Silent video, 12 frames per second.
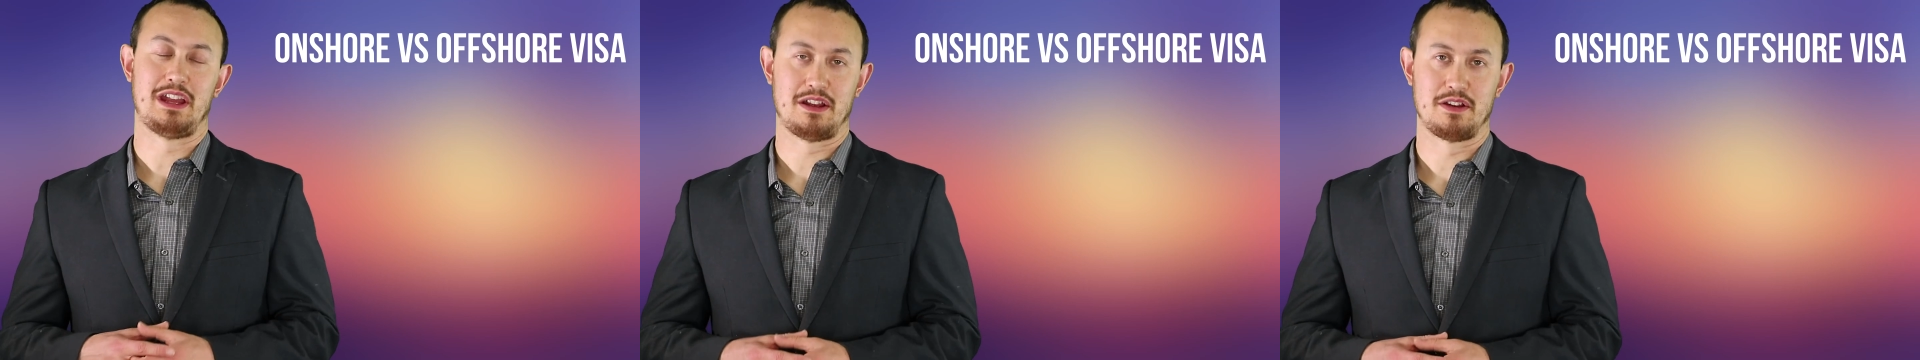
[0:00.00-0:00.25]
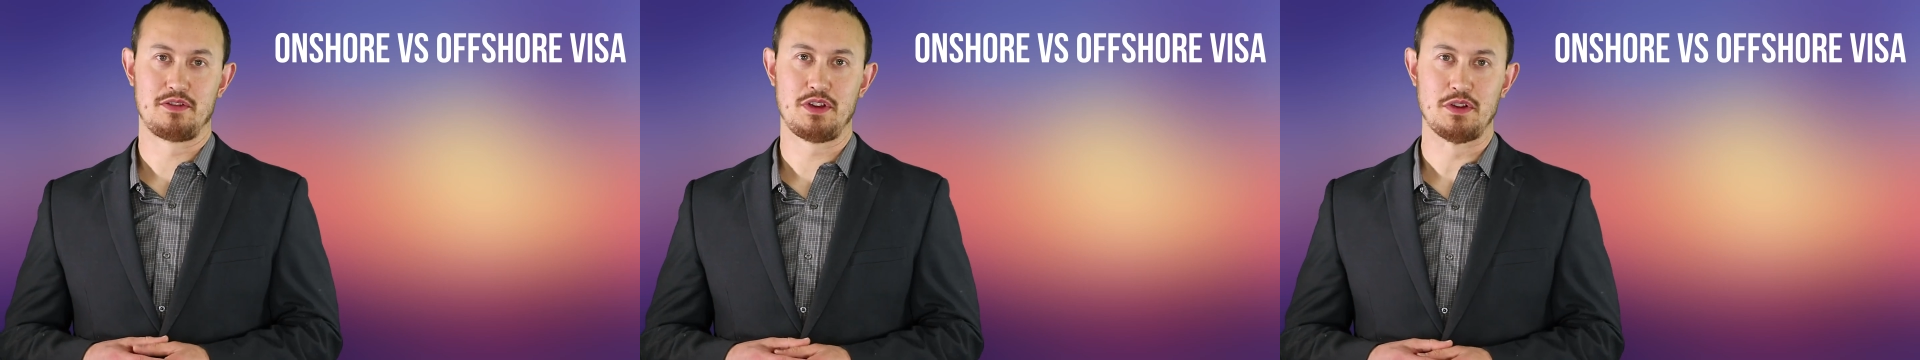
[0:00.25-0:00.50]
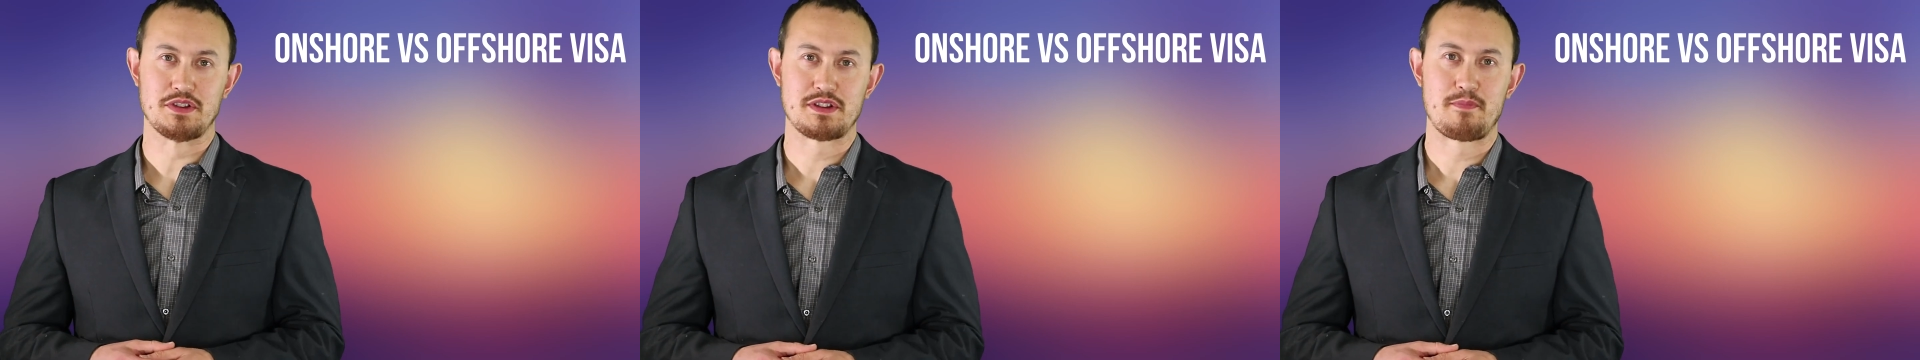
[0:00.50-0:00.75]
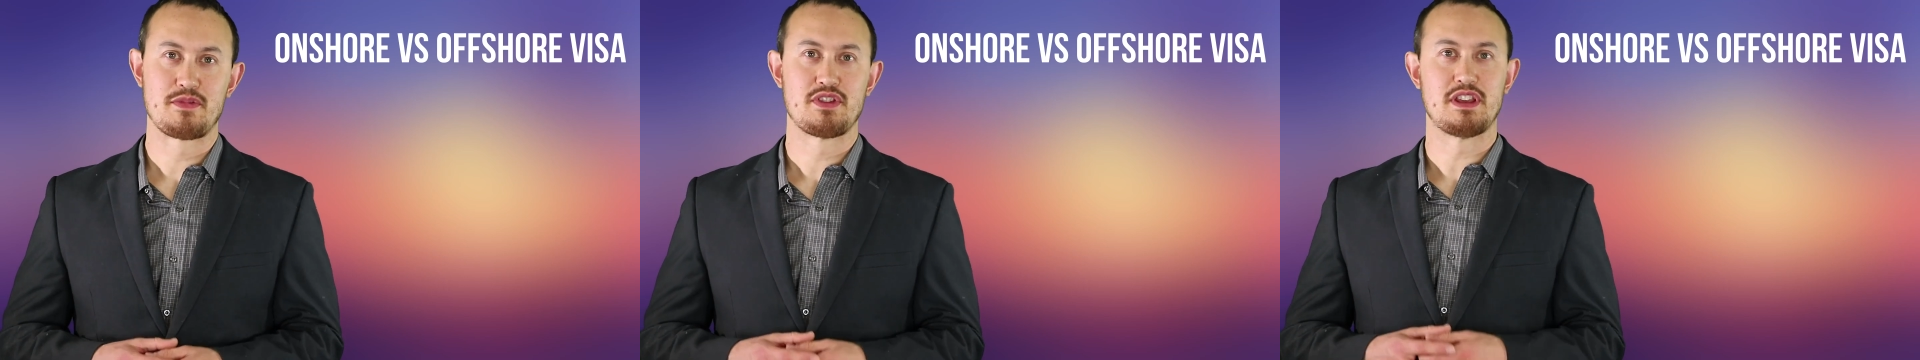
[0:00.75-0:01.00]
get
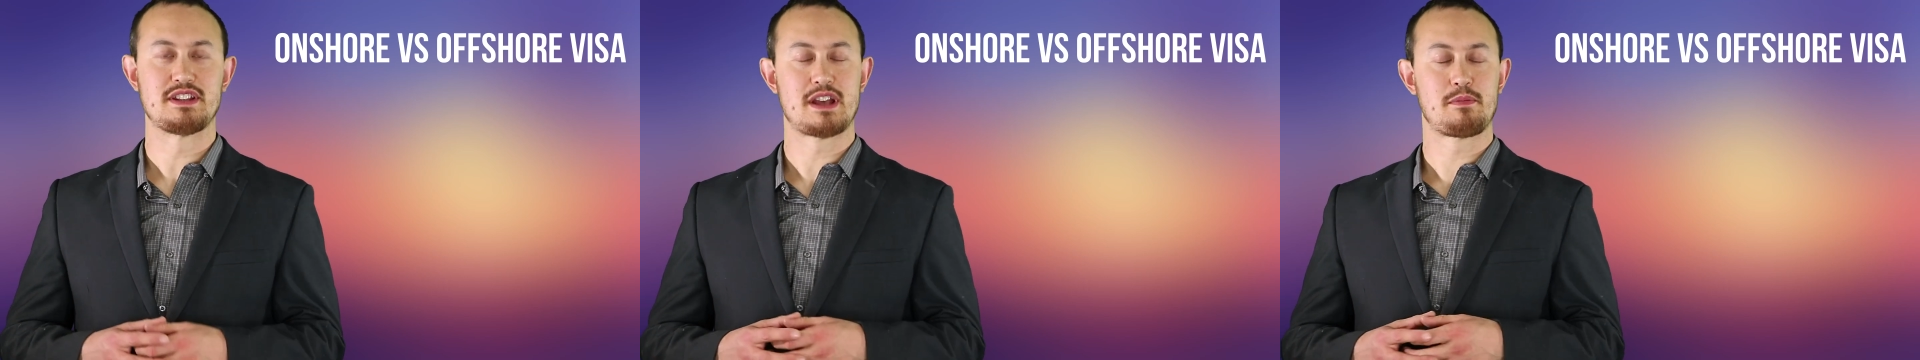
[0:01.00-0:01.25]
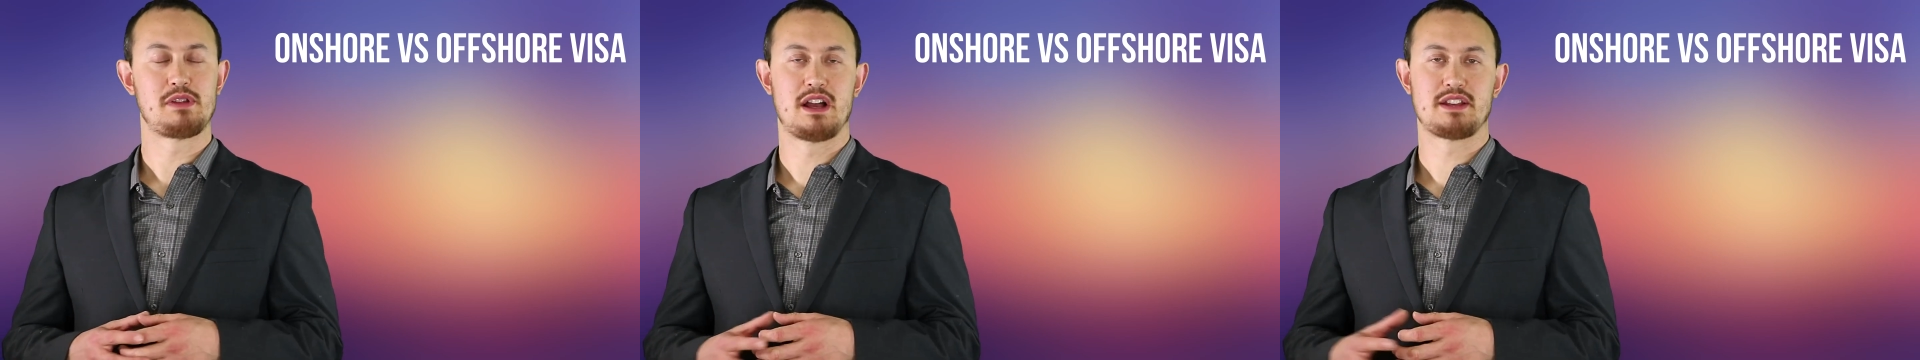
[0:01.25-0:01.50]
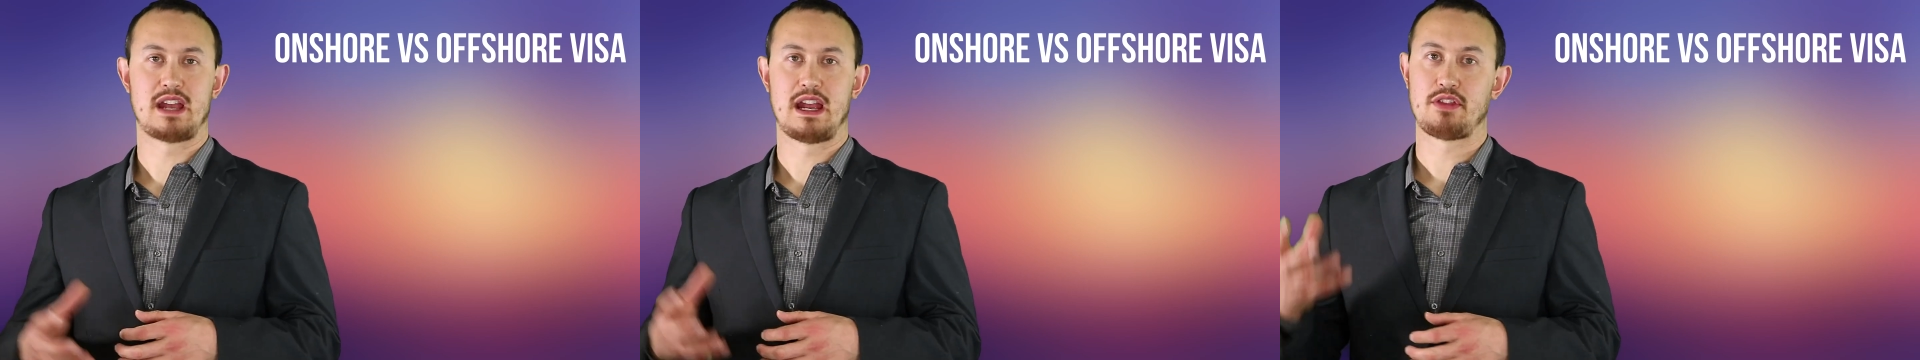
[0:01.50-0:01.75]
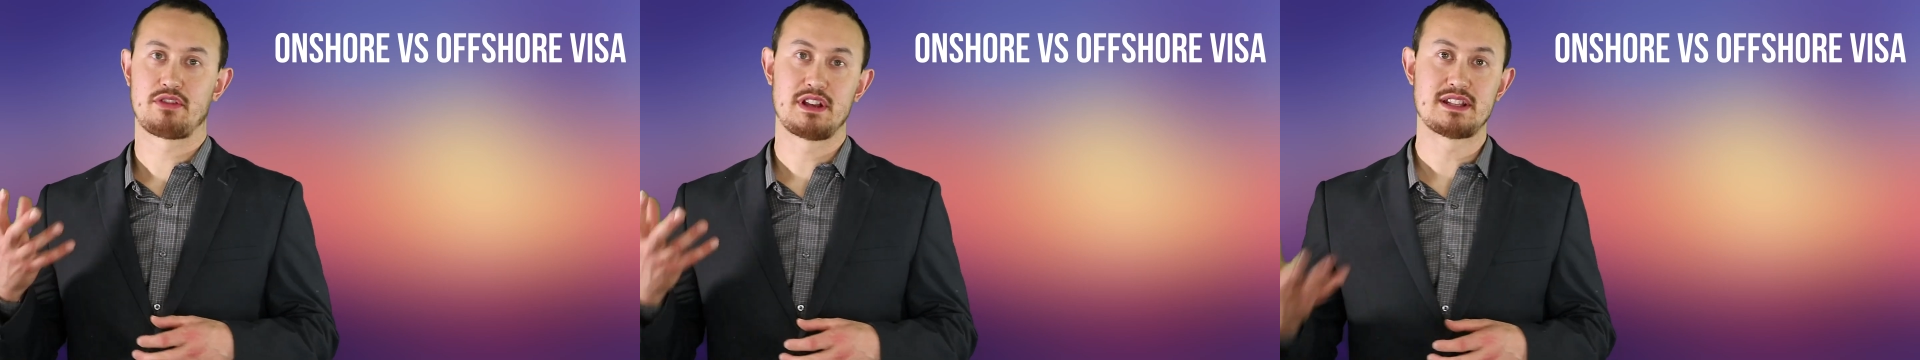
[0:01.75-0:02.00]
confused. The Subclass
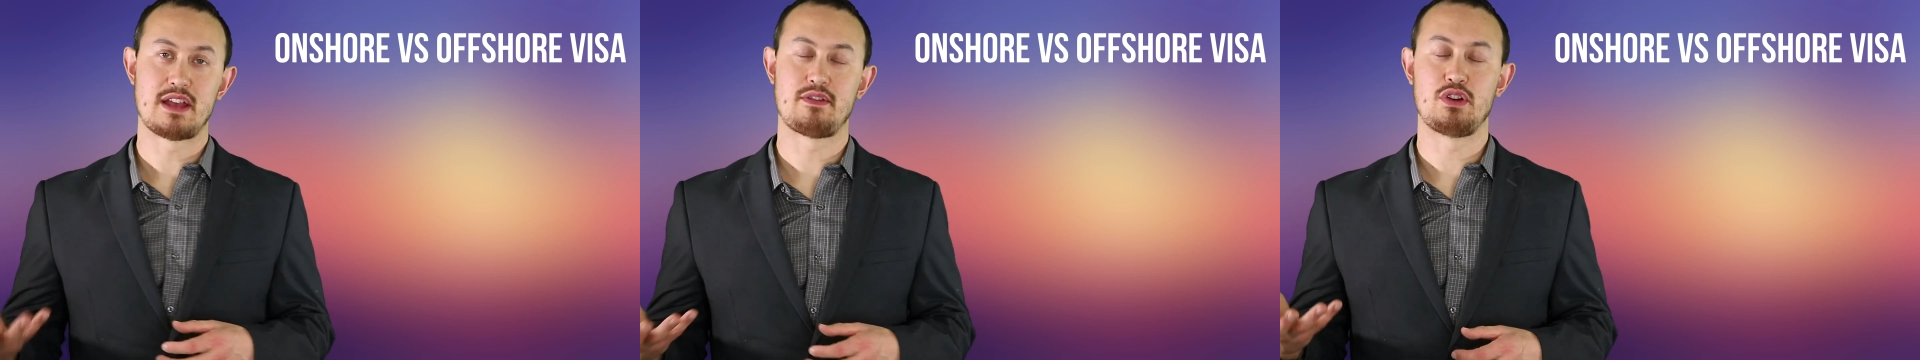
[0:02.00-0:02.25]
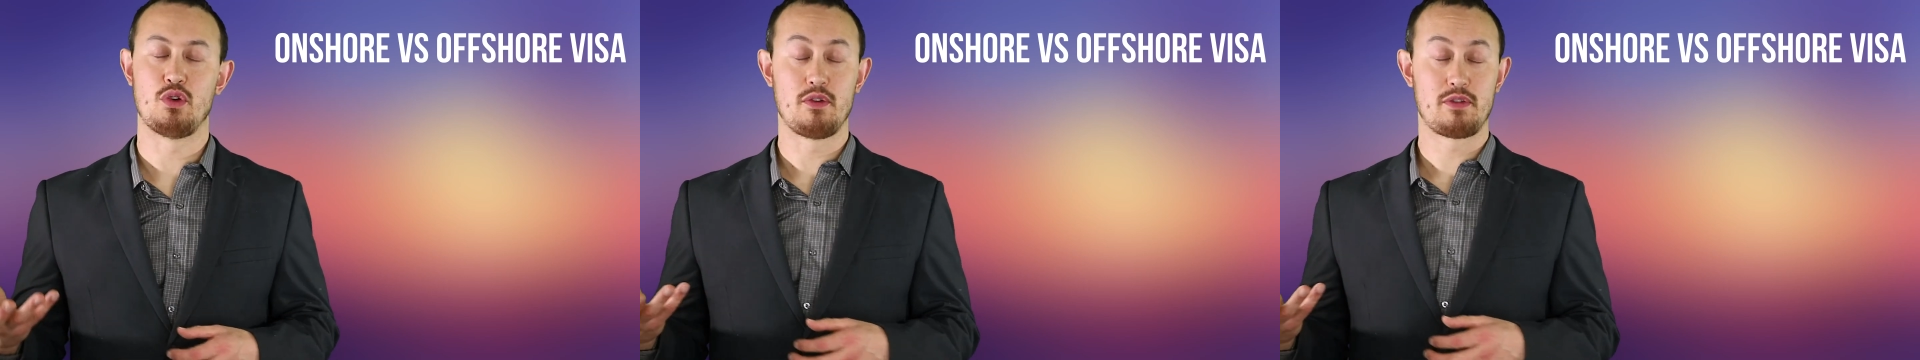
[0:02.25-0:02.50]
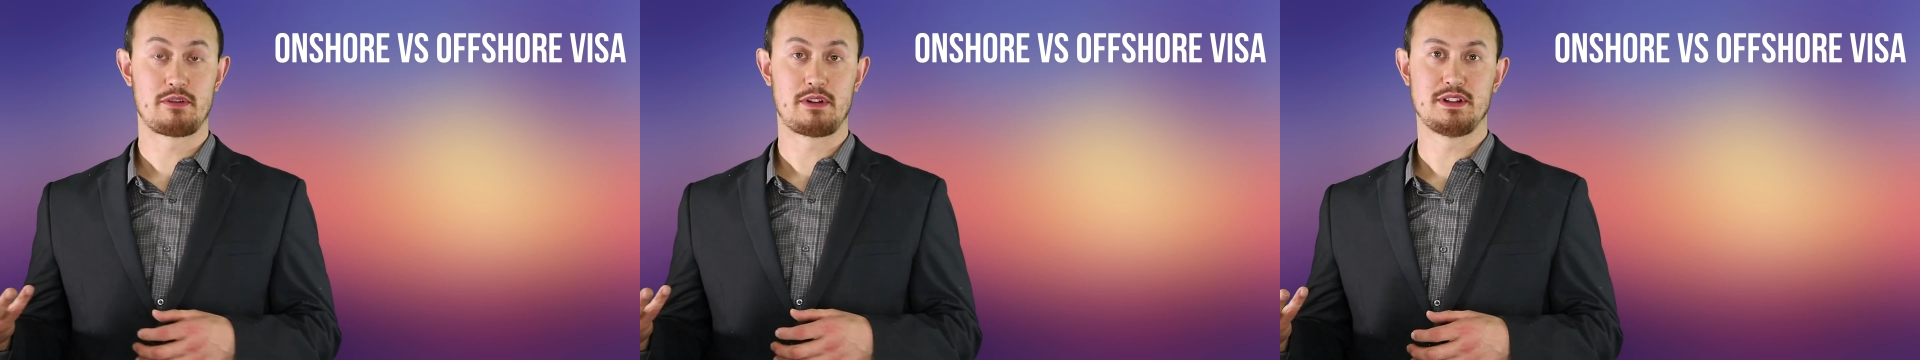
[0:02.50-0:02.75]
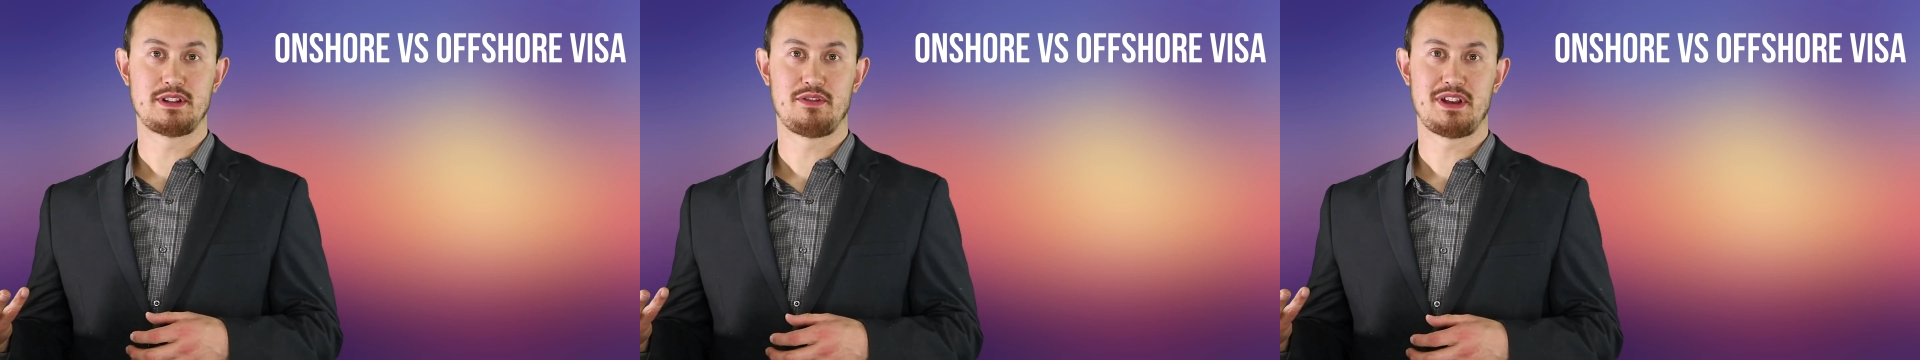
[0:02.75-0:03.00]
837 Orphan
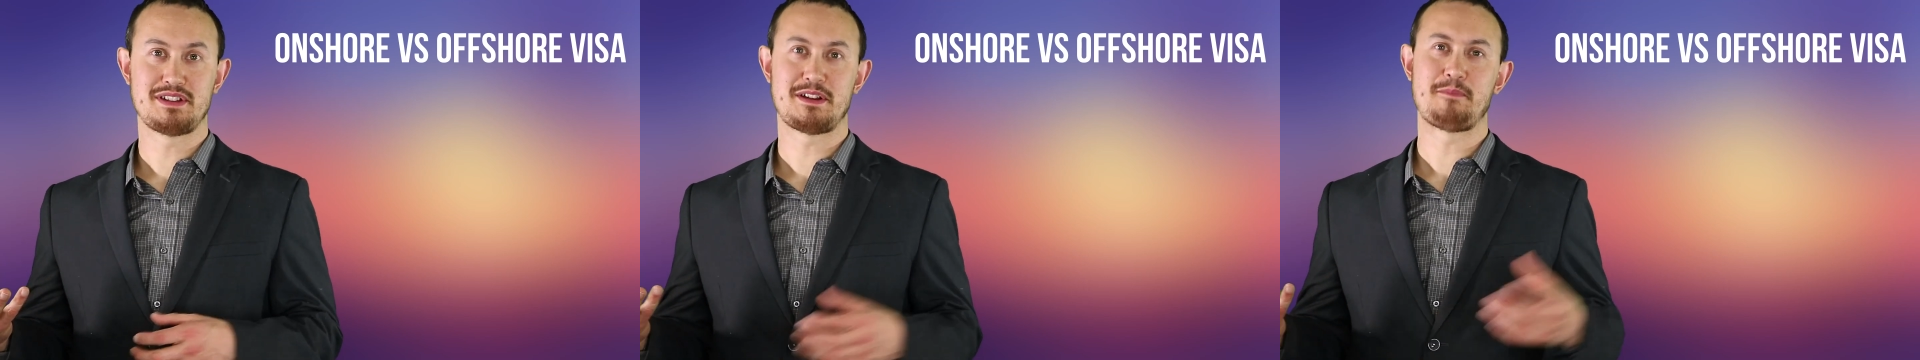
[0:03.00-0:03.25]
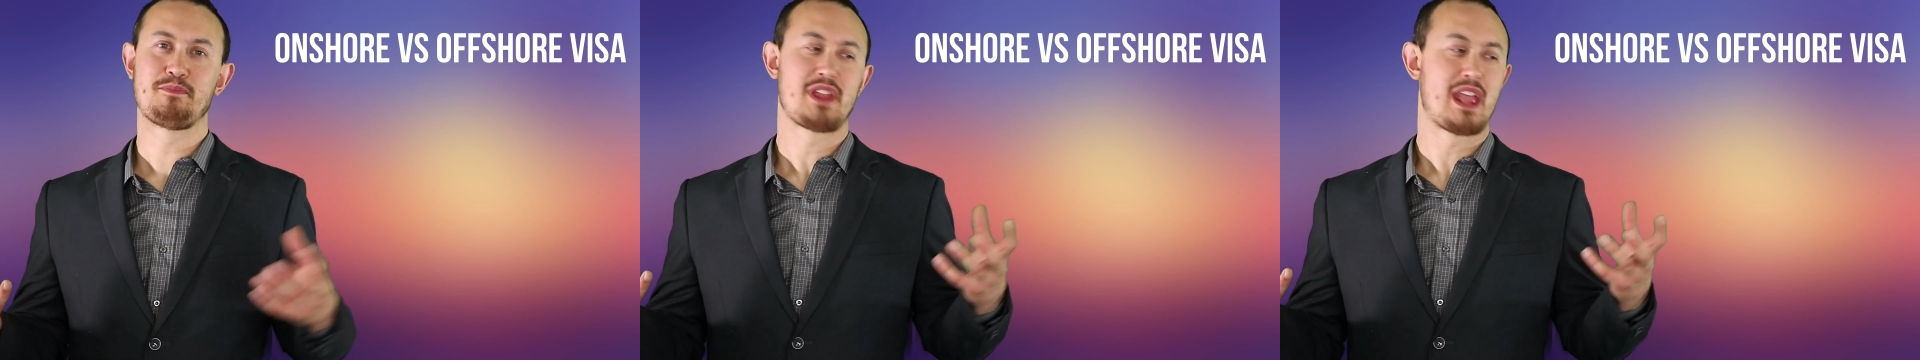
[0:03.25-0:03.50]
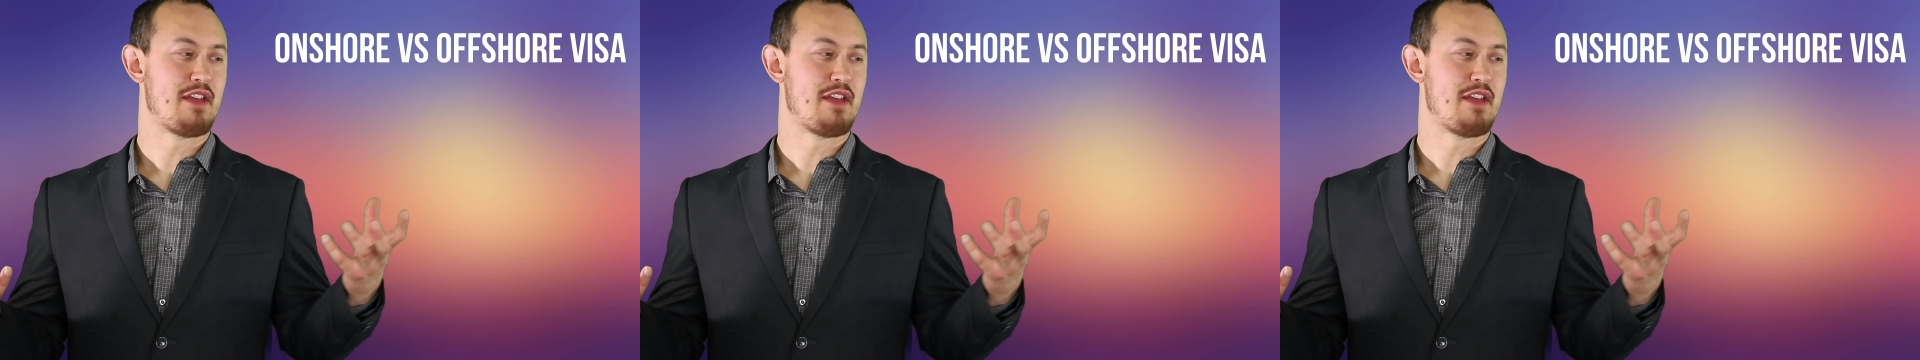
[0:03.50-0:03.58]
Relative Visa